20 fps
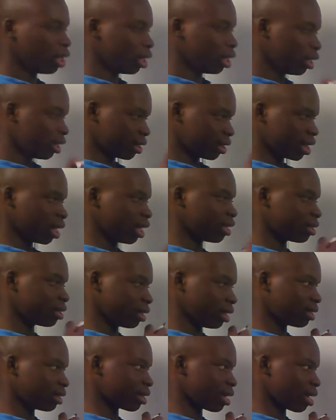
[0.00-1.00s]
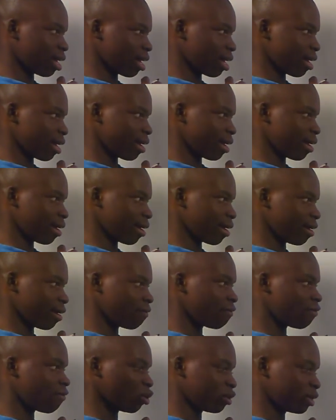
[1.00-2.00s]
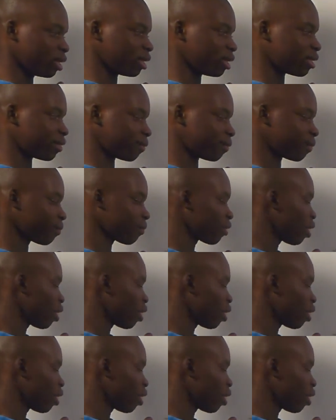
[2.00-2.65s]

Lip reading: in this case it's a velocity,